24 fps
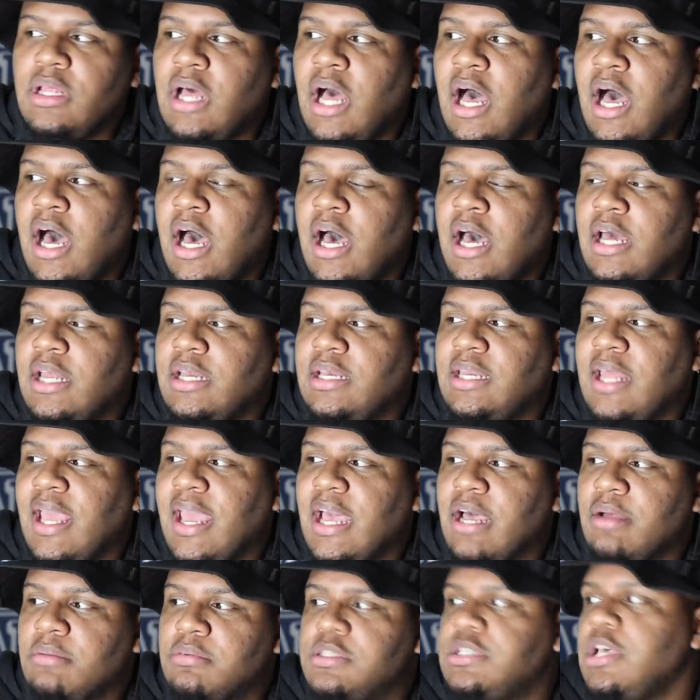Uh,
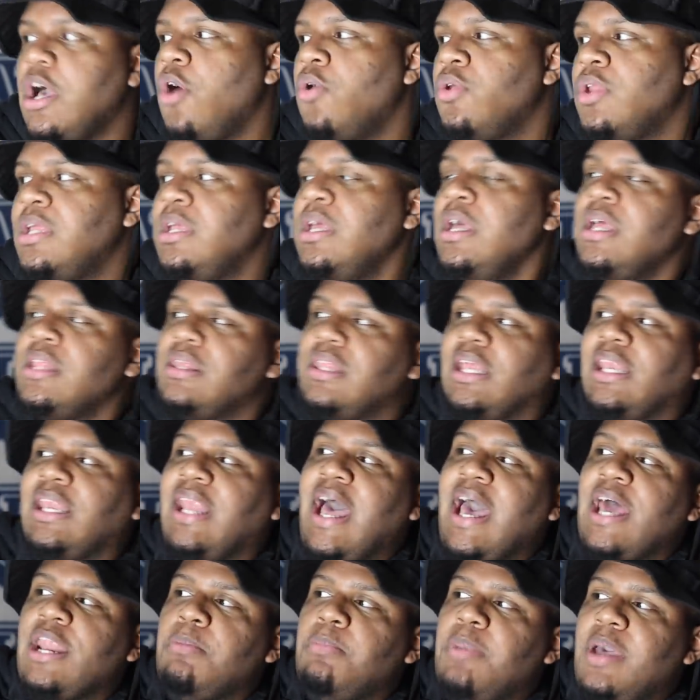damn Tony then
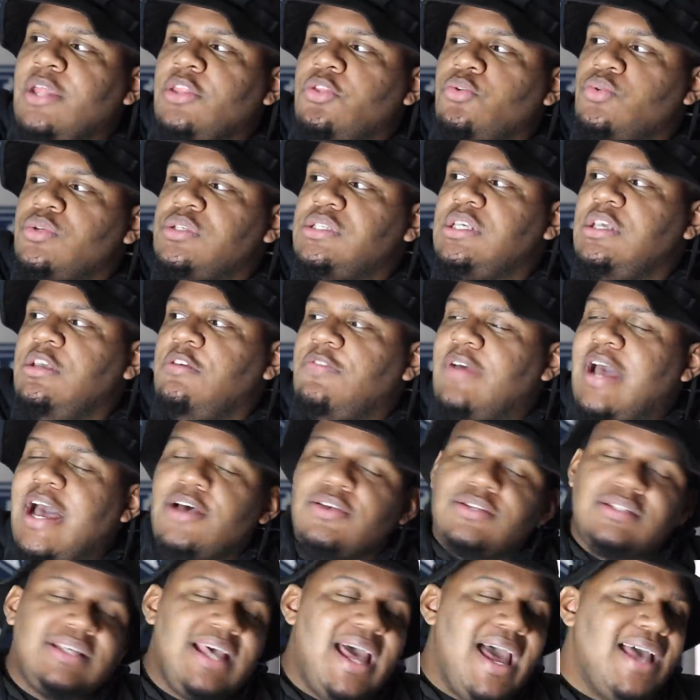lined up at the receiver
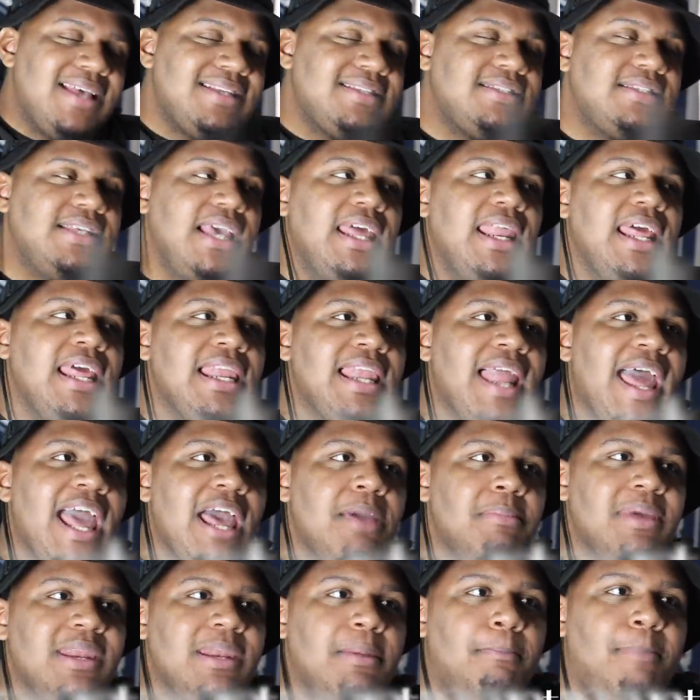outside. CeeDee
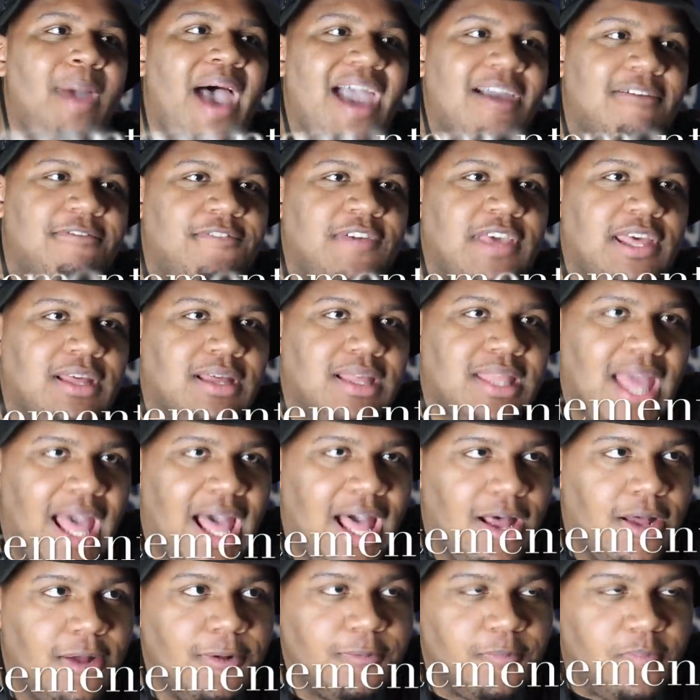Lamb in the backfield,
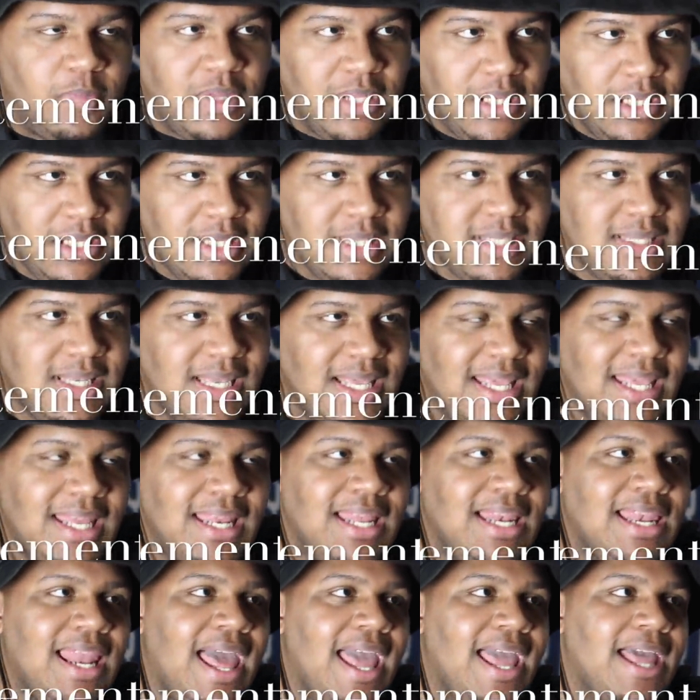y'all.
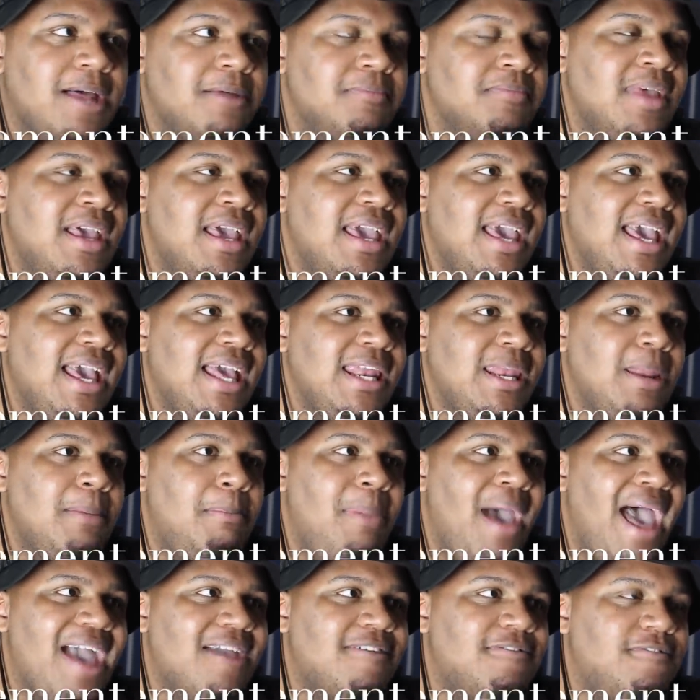CeeDee Lamb in the
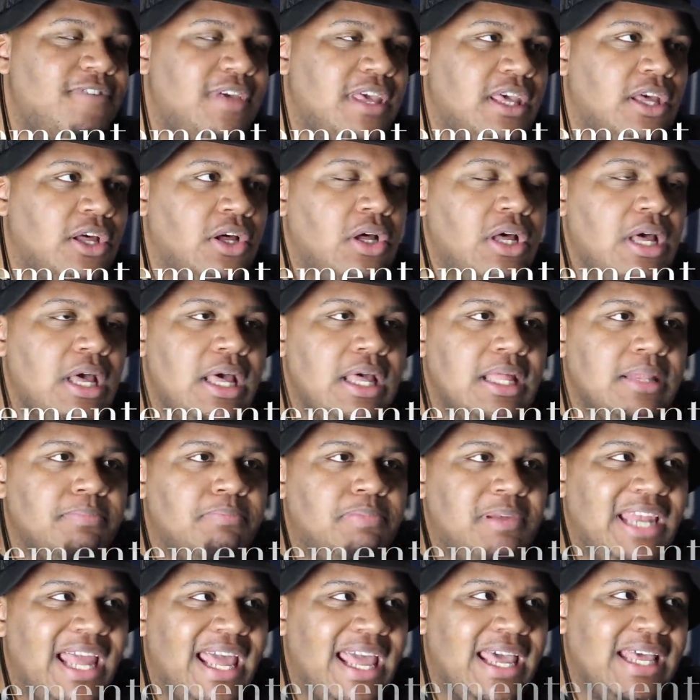backfield
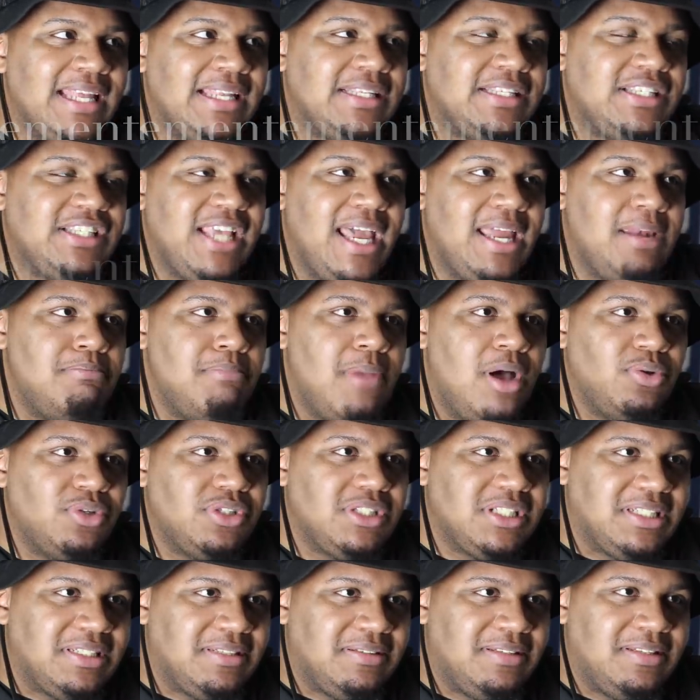playing jet
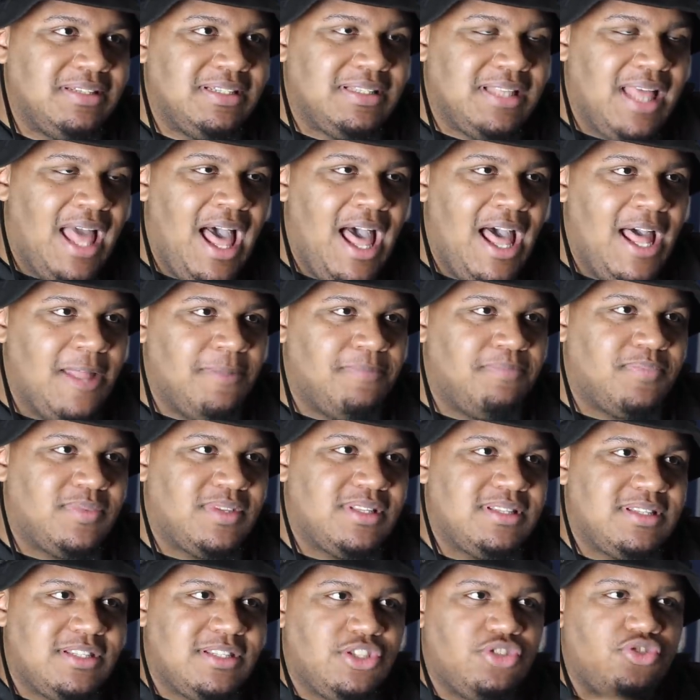motion, uh,
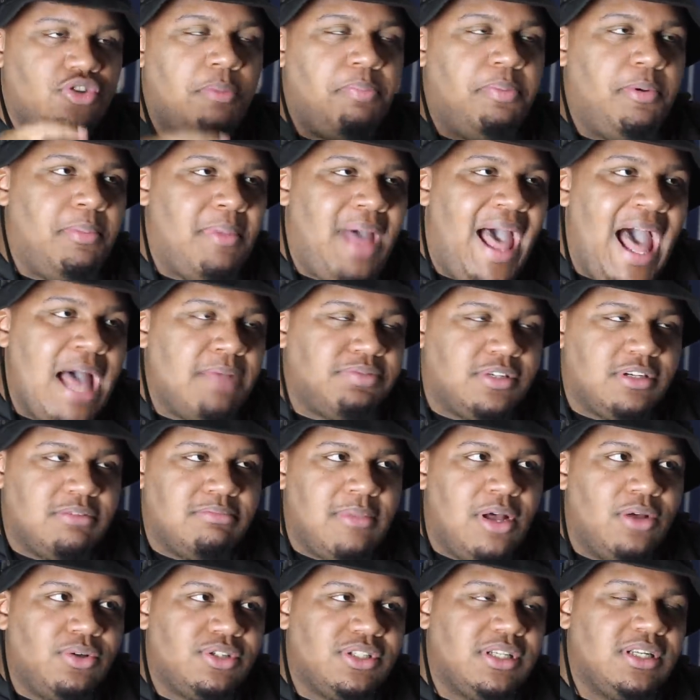triple
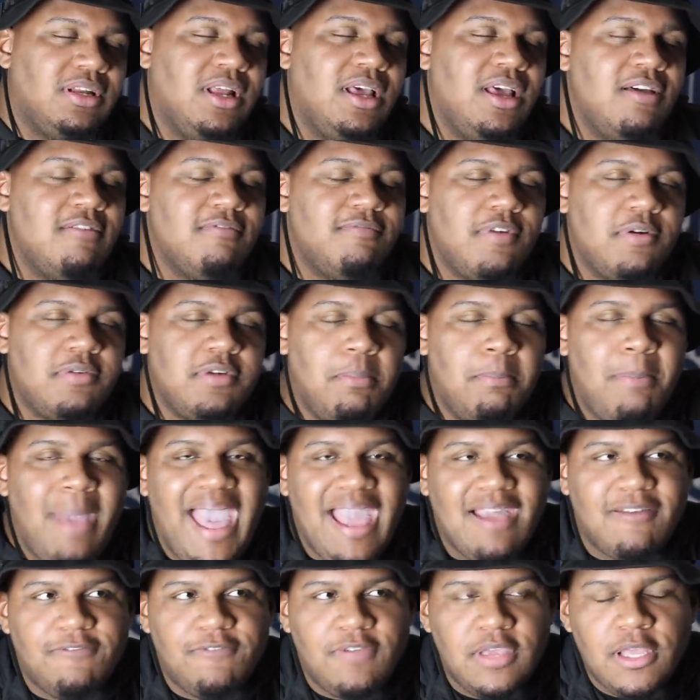option motion from the
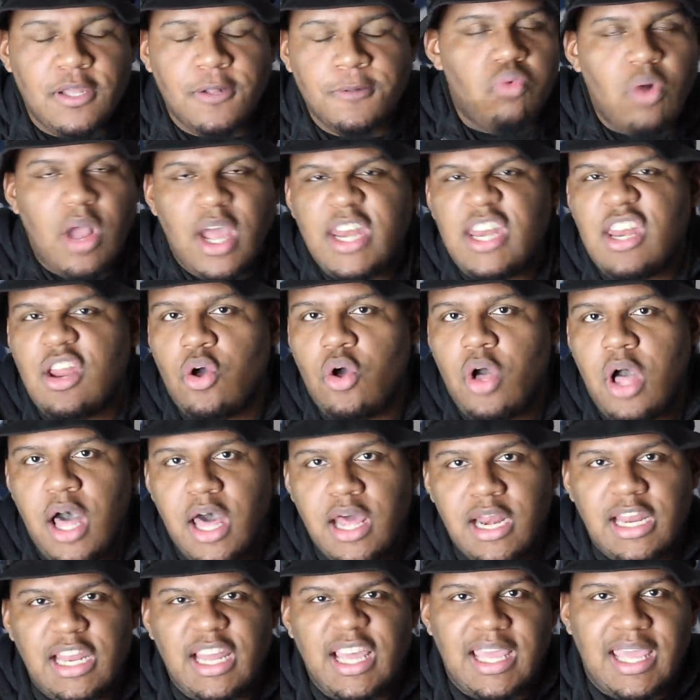backfield. Run no
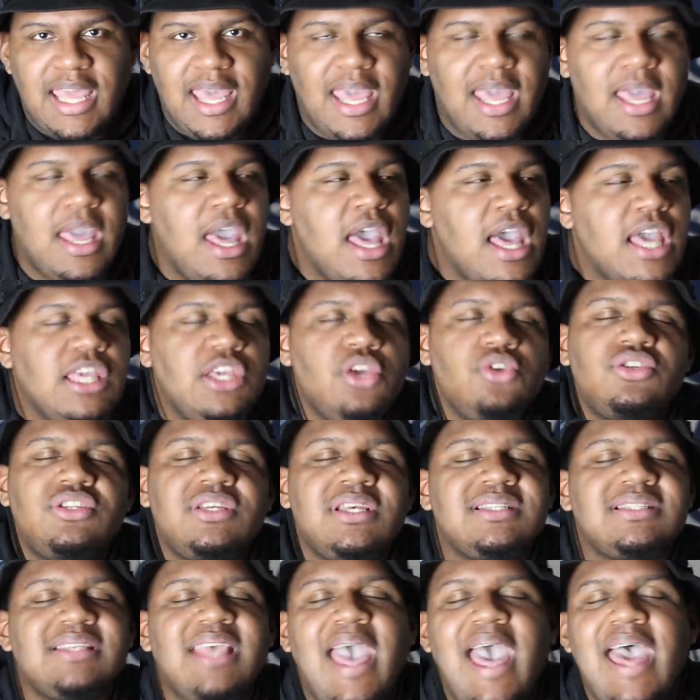huddle again. You
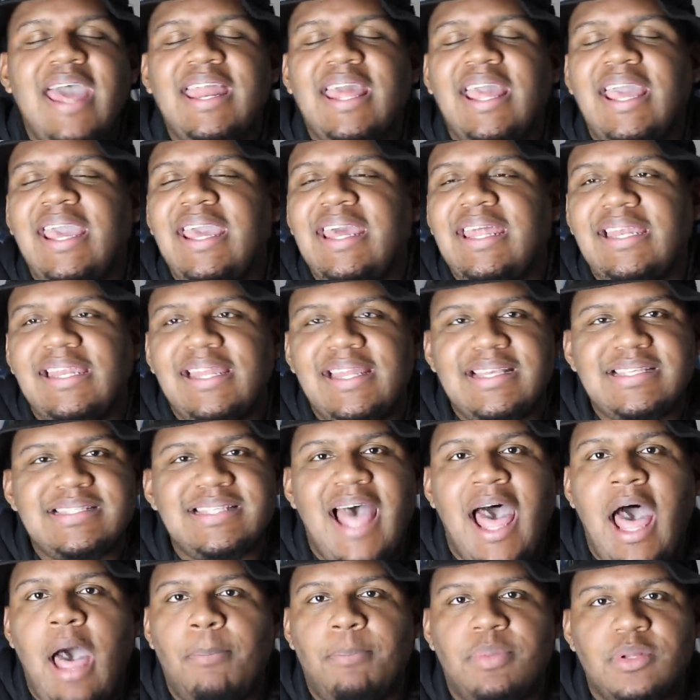just got
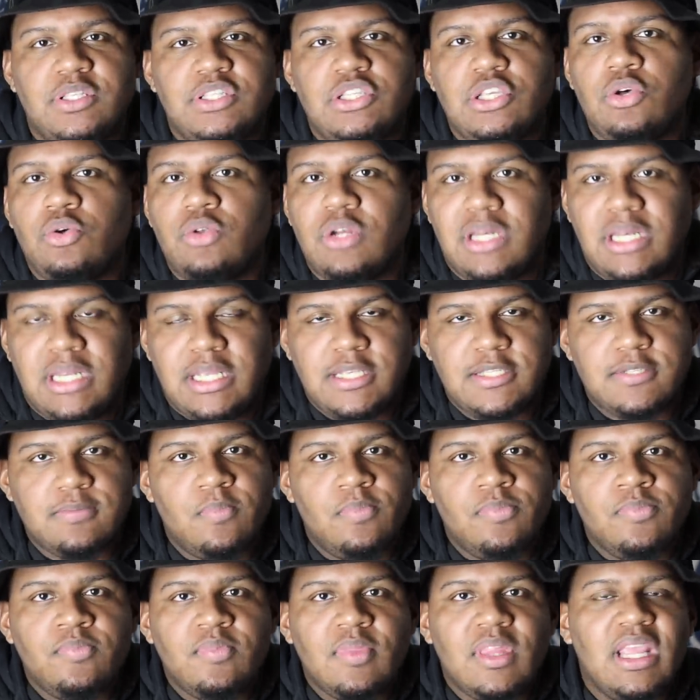endless opportunities.
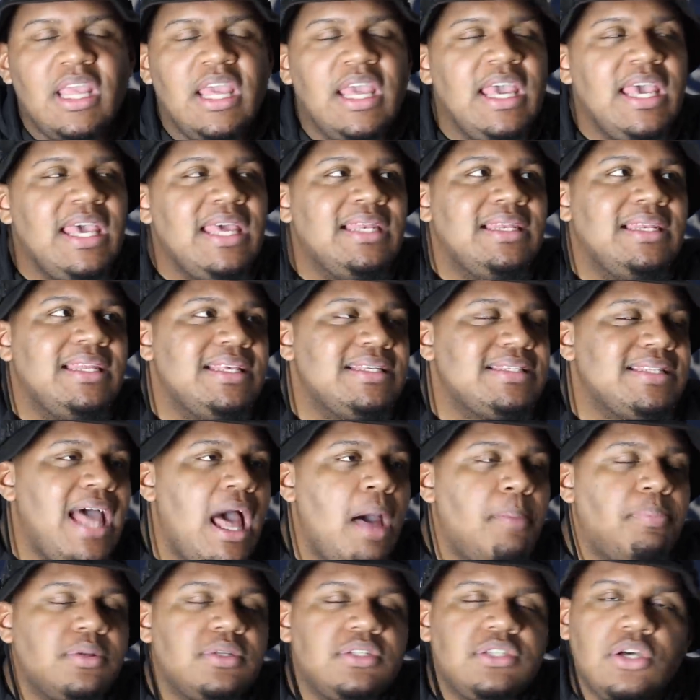Endless
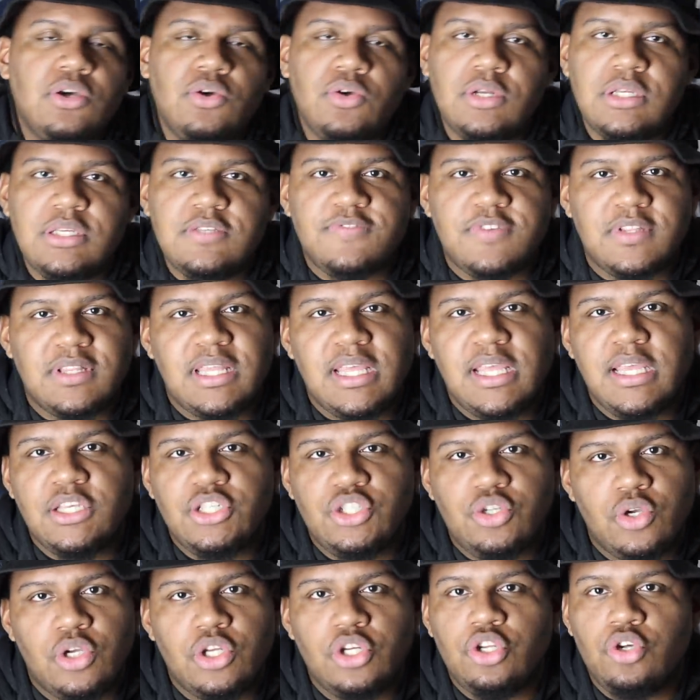opportunities for
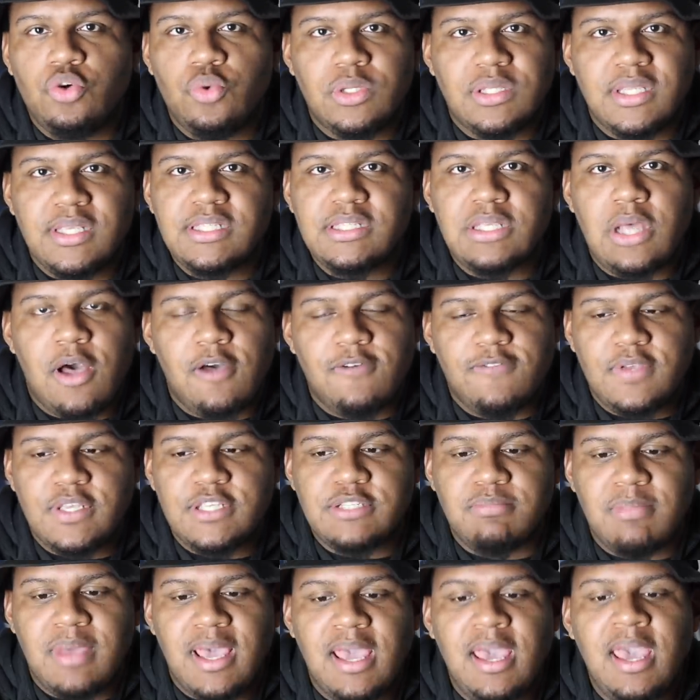things you could do with this
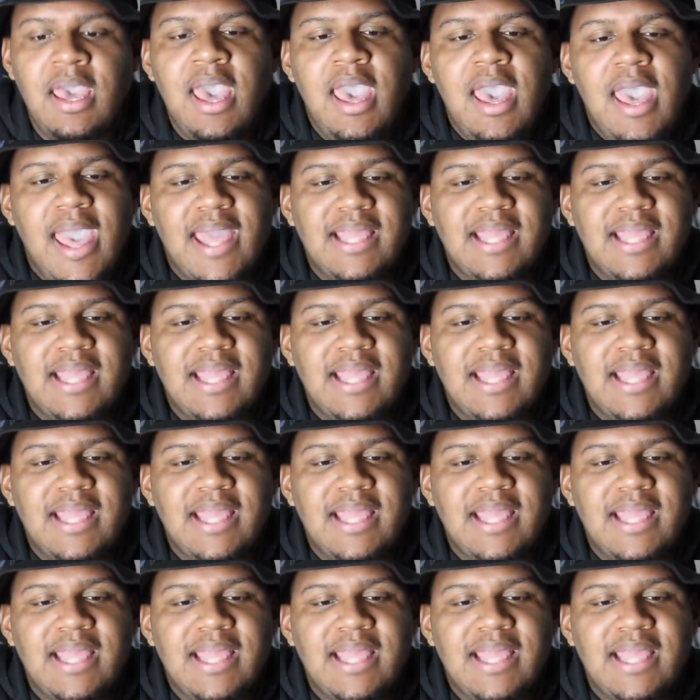offense, man.